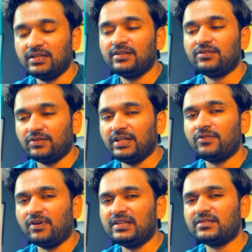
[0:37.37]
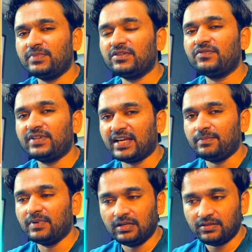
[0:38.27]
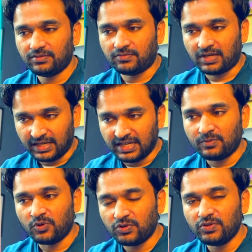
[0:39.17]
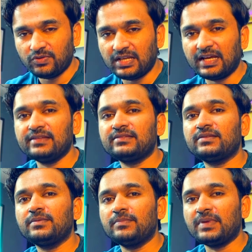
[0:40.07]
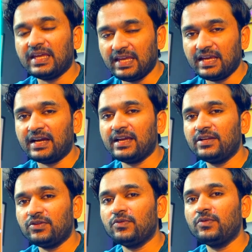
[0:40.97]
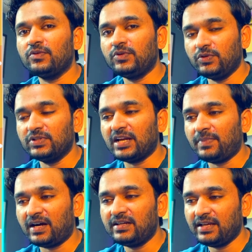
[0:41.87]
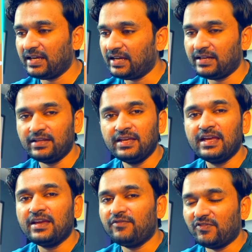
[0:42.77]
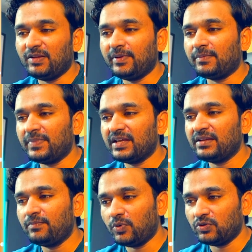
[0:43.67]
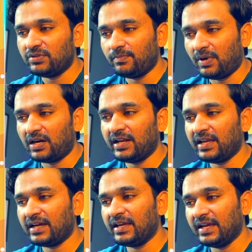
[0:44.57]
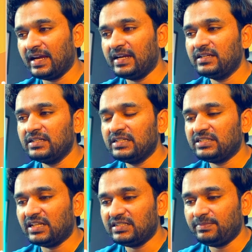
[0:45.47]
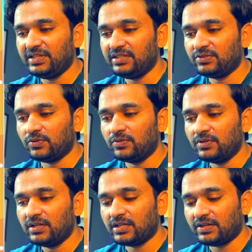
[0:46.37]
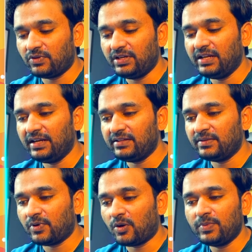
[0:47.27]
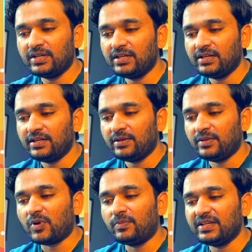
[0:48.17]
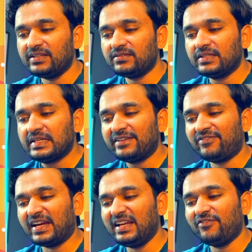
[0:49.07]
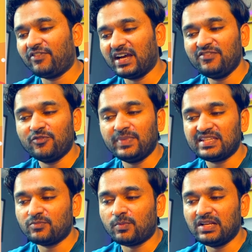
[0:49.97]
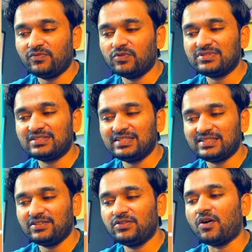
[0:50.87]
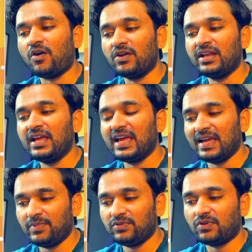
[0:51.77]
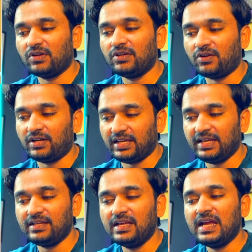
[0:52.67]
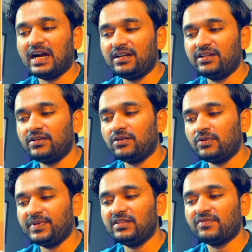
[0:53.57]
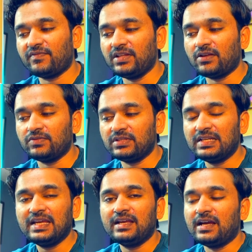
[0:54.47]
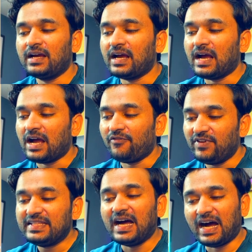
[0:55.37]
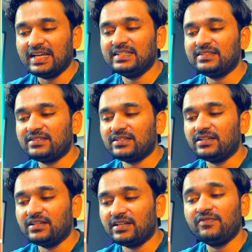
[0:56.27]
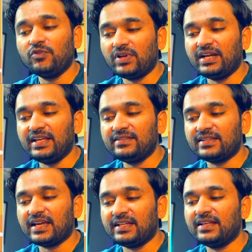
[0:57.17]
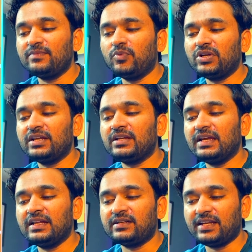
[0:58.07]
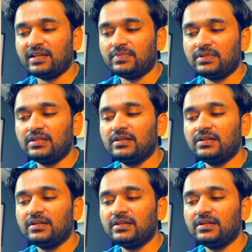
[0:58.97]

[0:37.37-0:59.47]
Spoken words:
So it requires a bit of time. So I am going to utilize AI to do that part, and we will be comparing both Bard AI and ChatGPT. So I've already written the prompt. The prompt is find 5 best mobile phones listed on Amazon.in under rupees 15,000 with highest review ratings, and then put it in a table.